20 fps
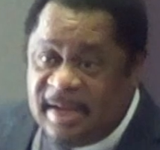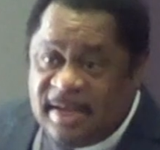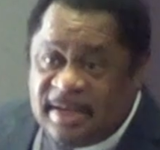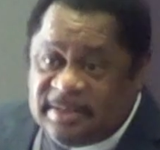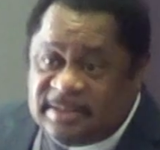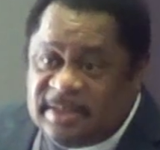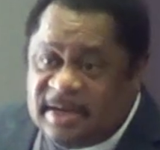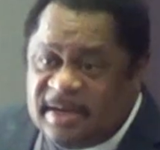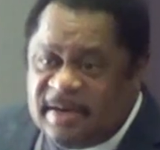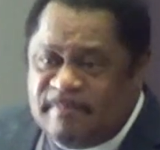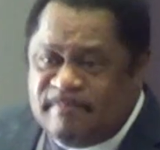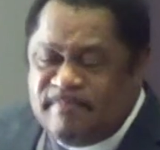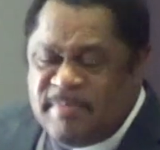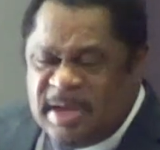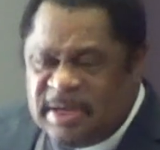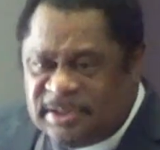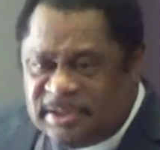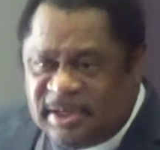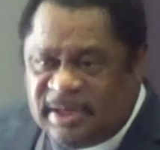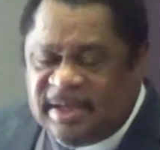He gives us a
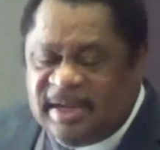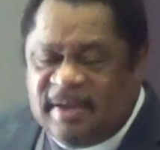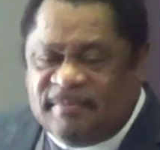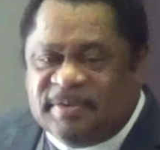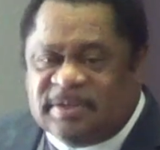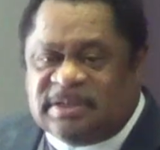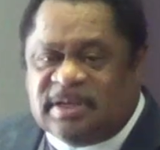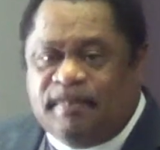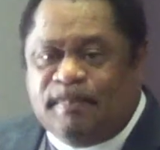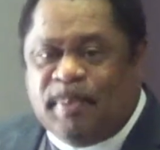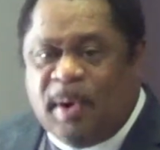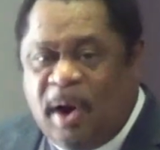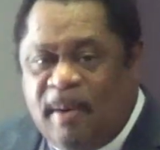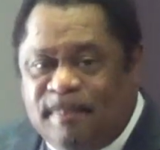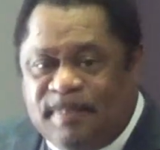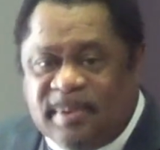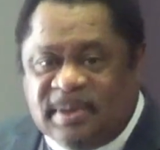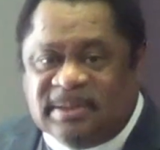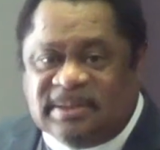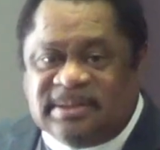mission, gives us a
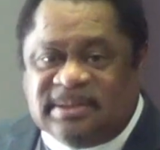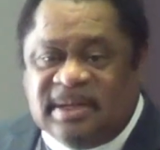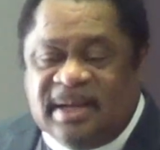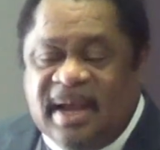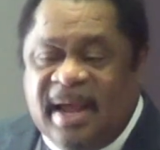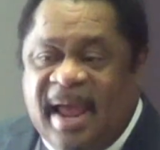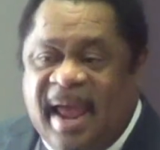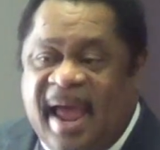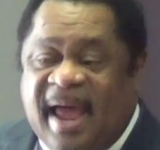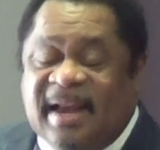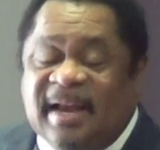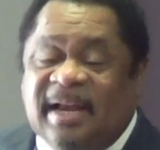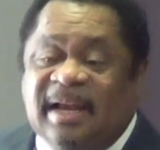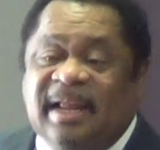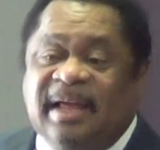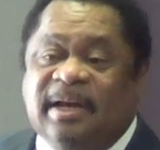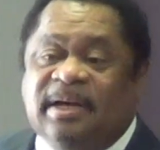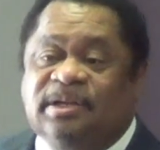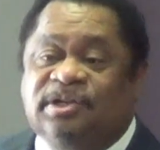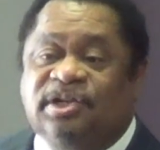purpose. And the
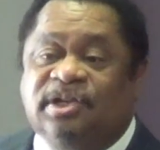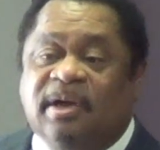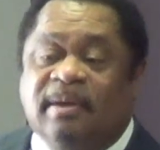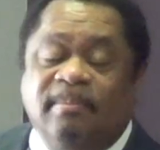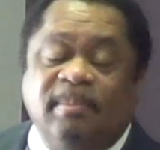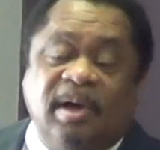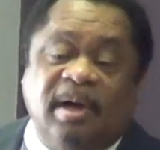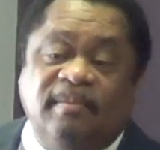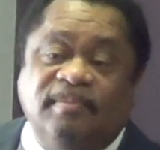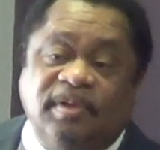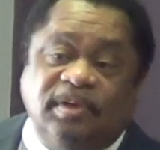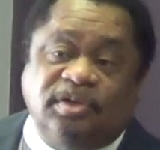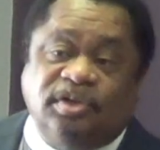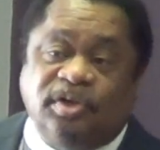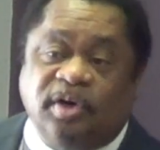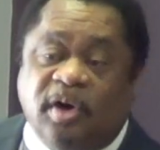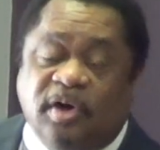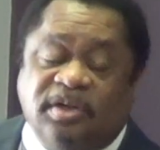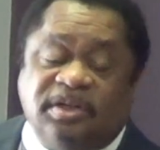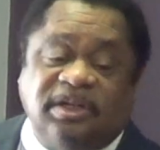leadership of the
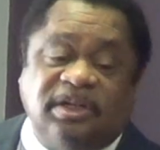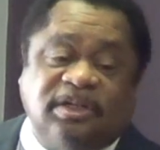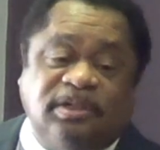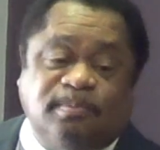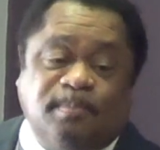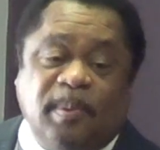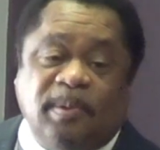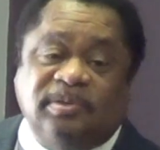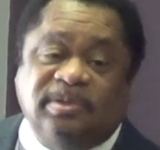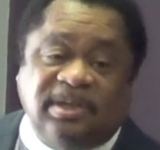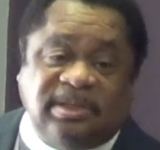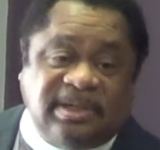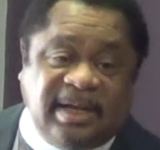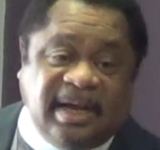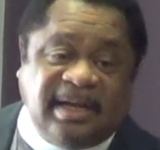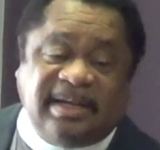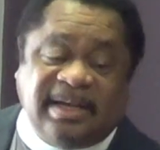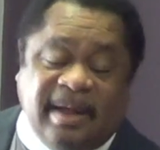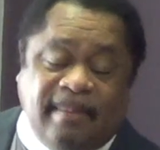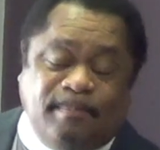church is supposed to
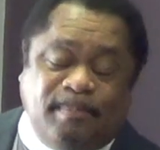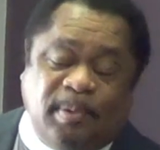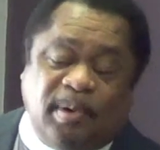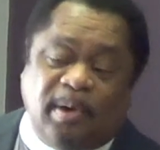take that